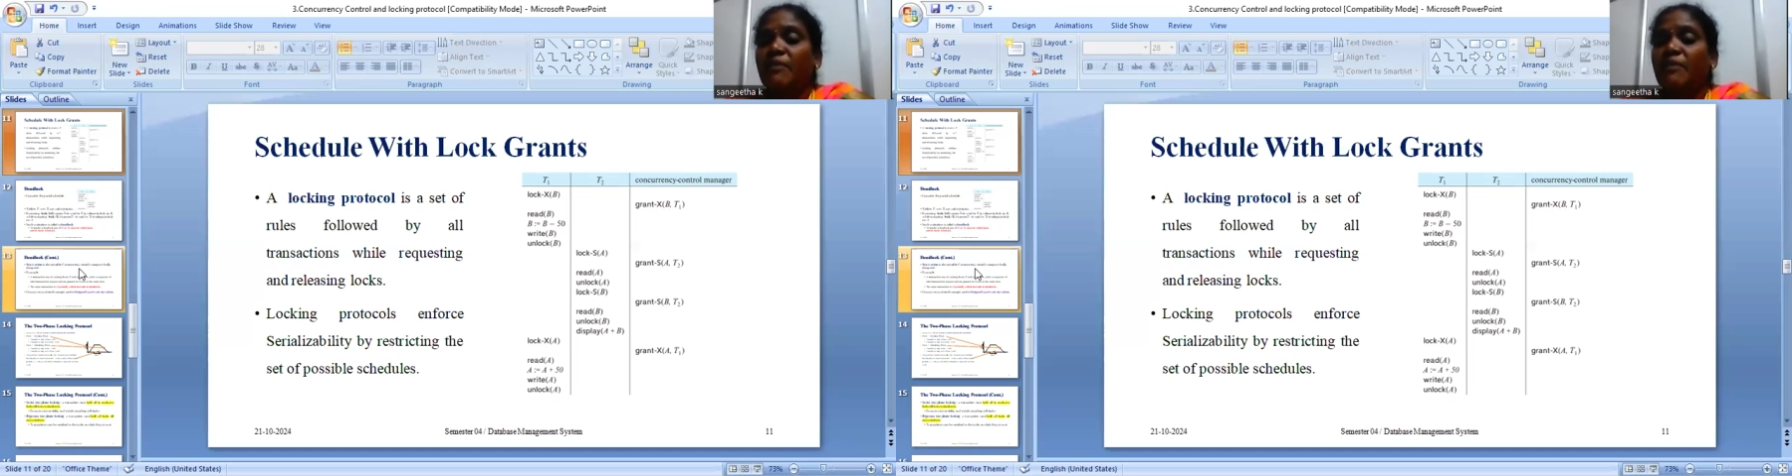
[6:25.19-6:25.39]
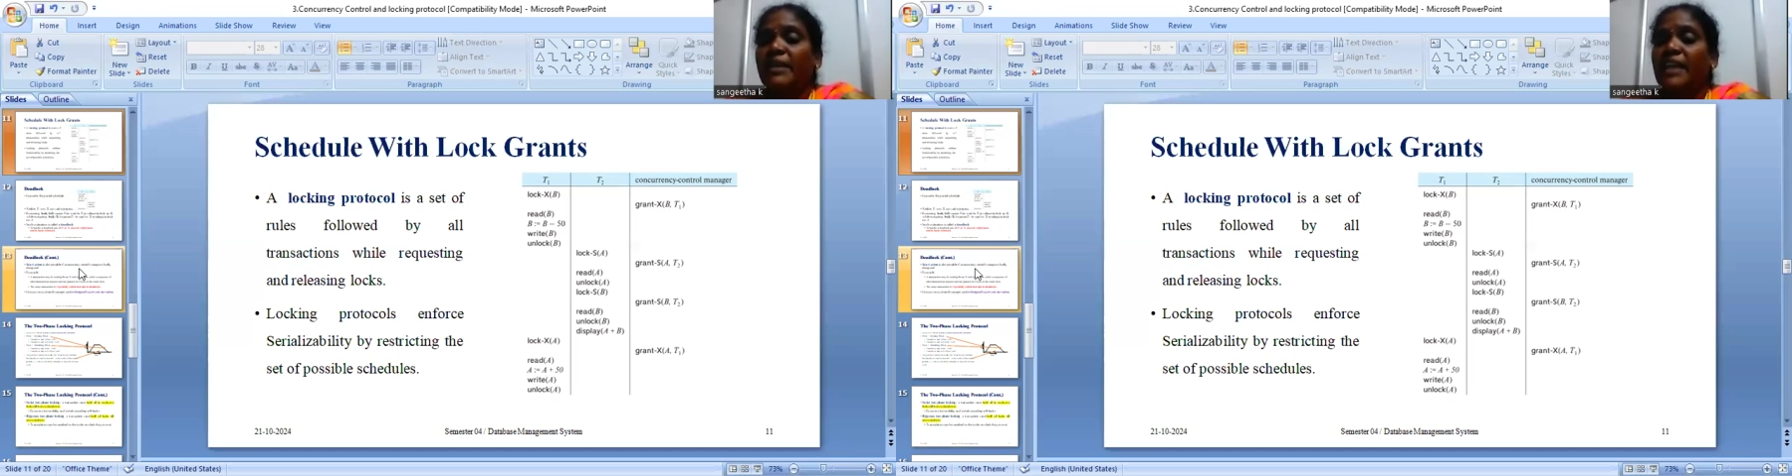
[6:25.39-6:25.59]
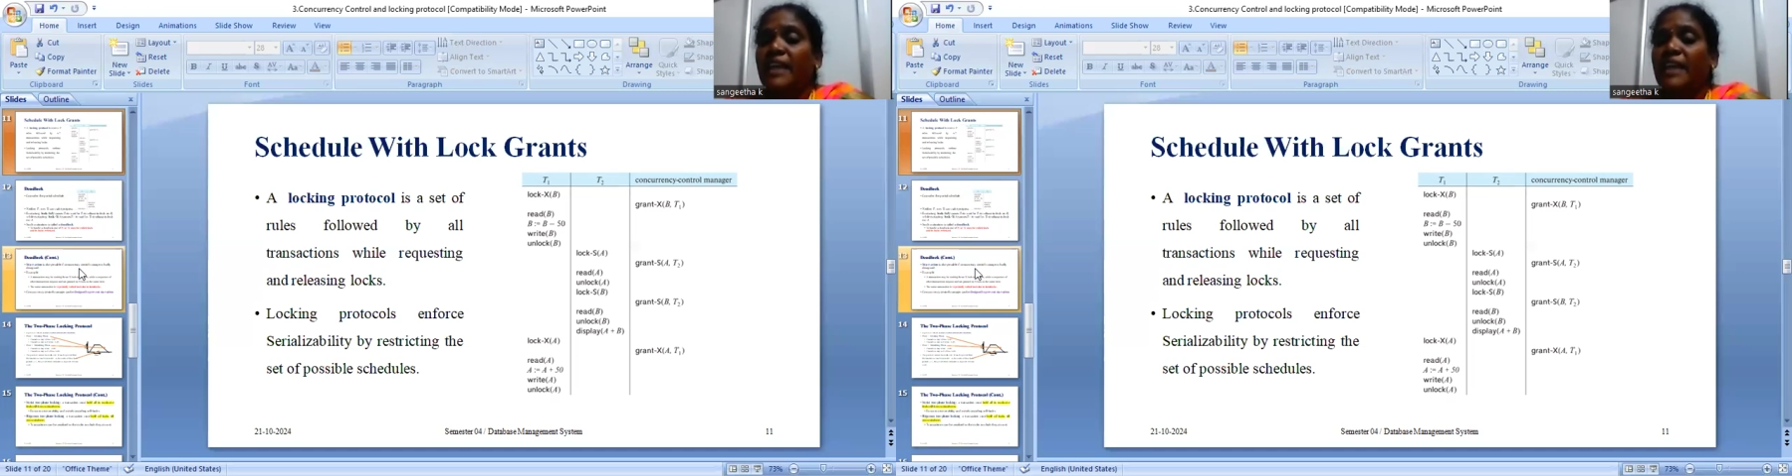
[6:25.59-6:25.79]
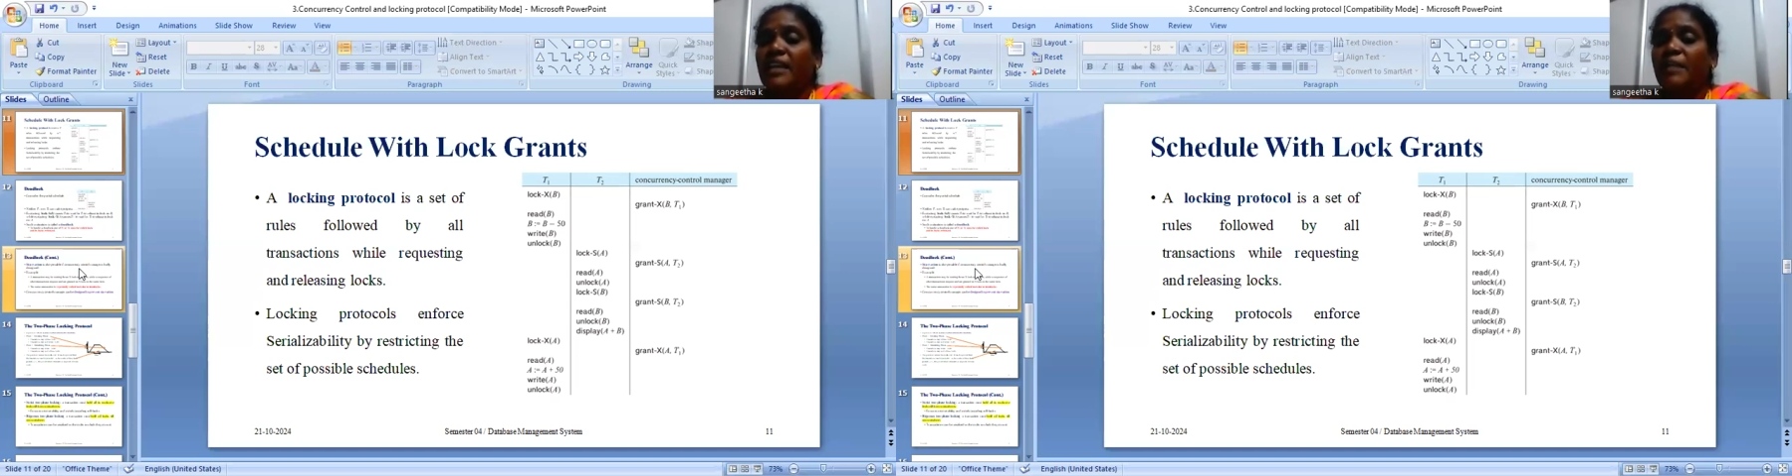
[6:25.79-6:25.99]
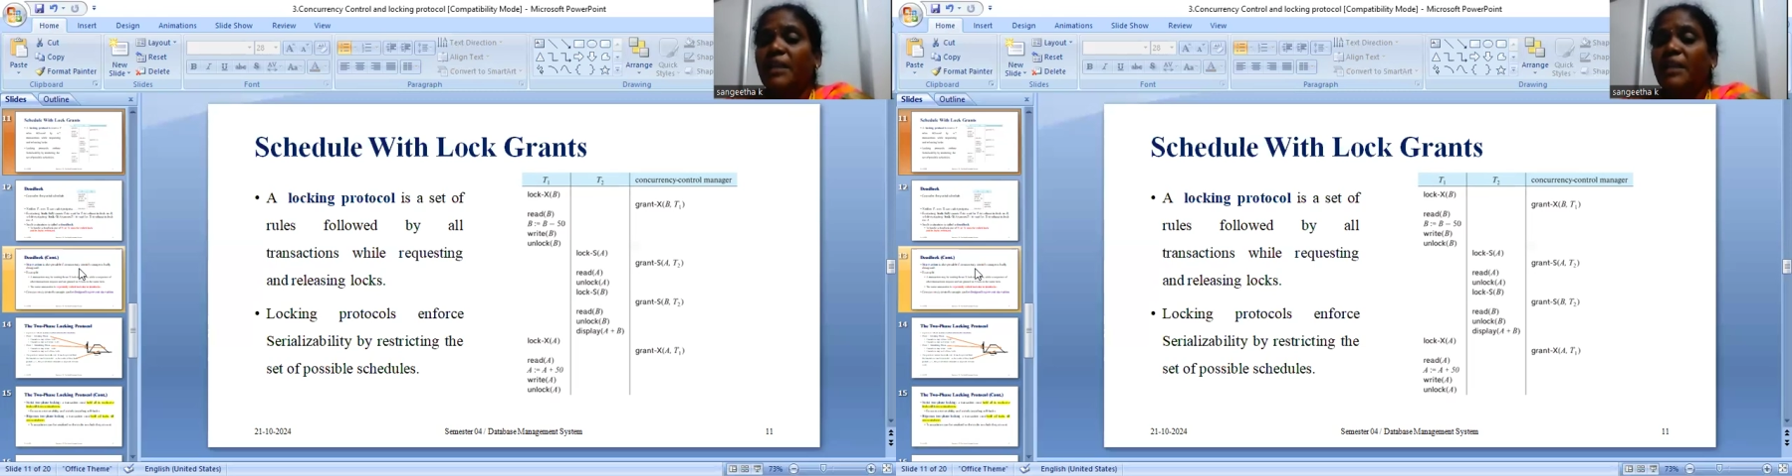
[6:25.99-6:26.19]
will be
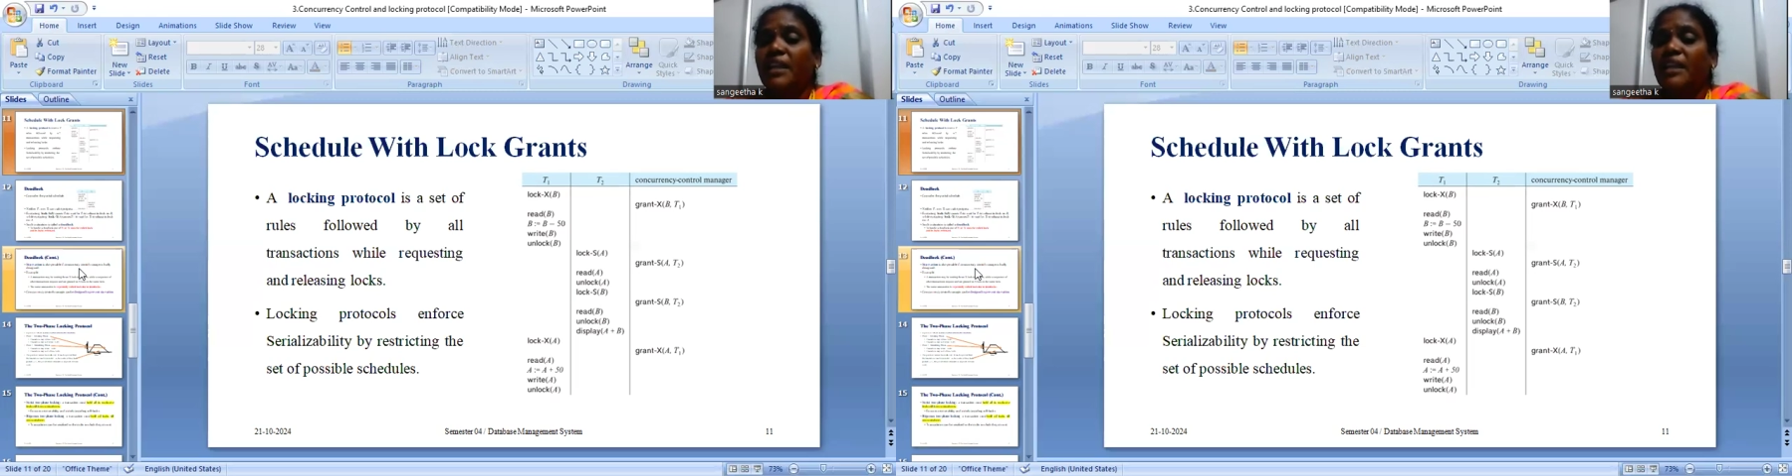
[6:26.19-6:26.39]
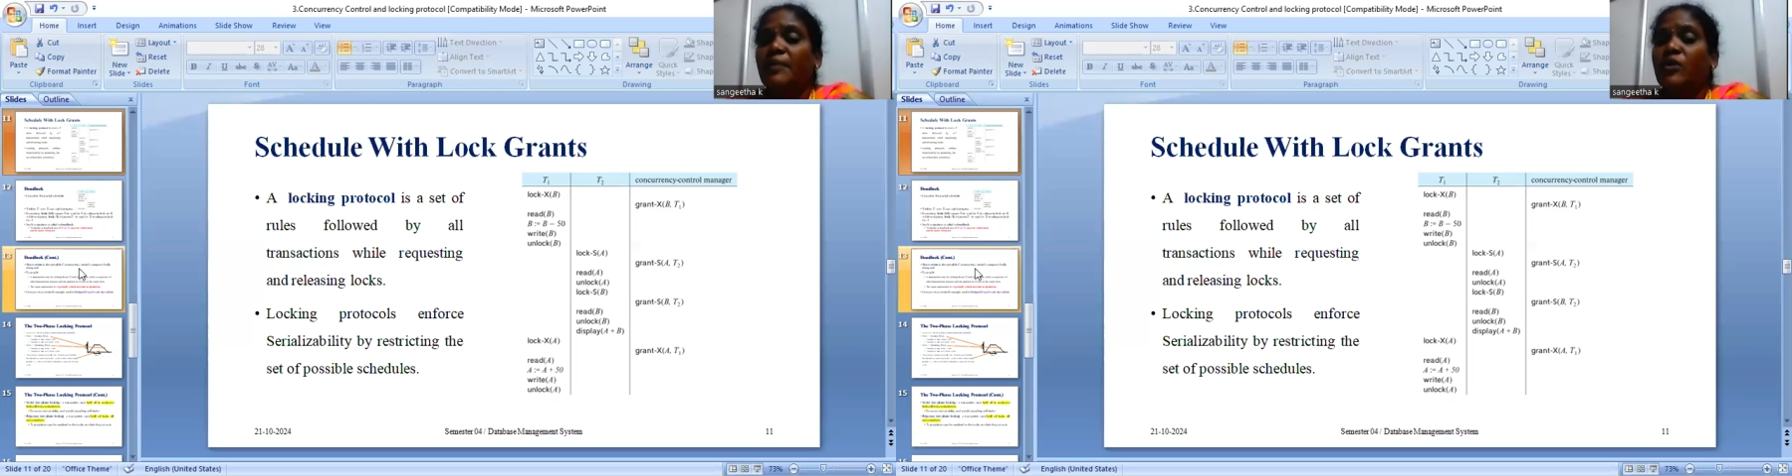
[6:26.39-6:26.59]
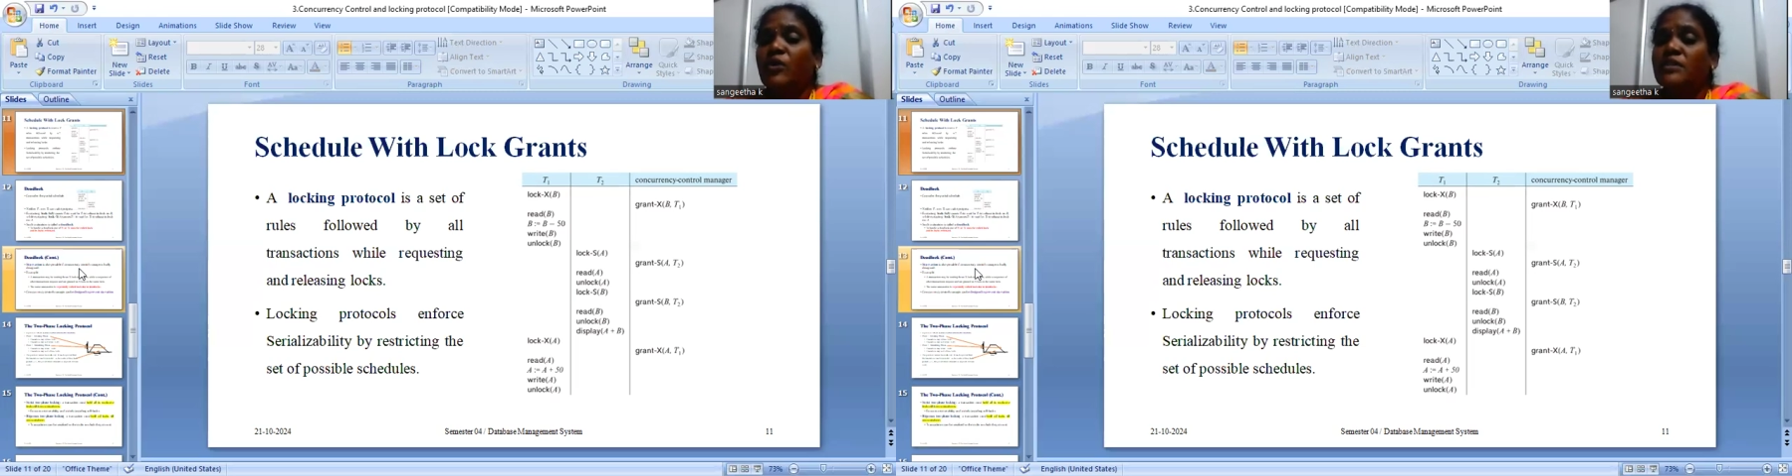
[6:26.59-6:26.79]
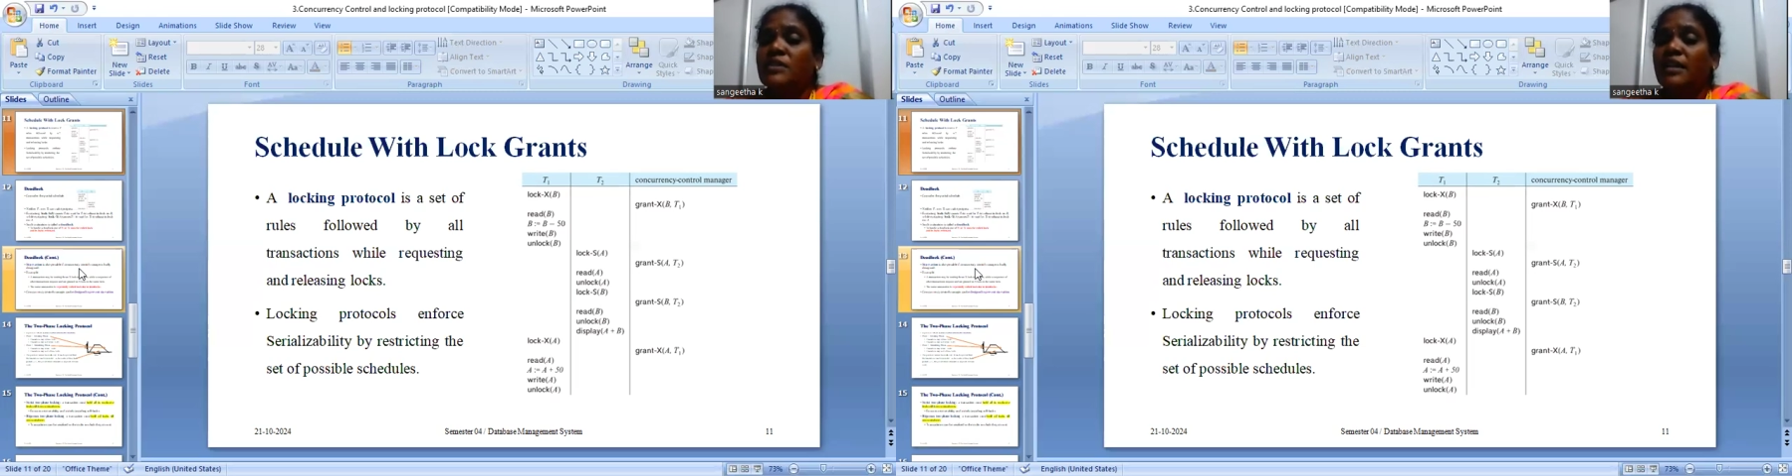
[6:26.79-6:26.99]
granted immediately because